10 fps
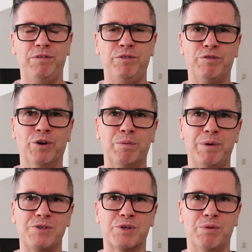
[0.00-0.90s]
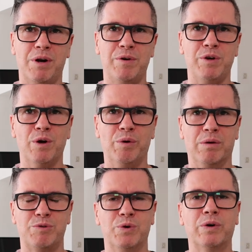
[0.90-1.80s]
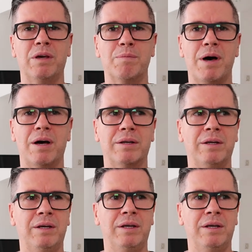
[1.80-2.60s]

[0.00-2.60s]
If you've got a base Carrera, you know what I'm talking about.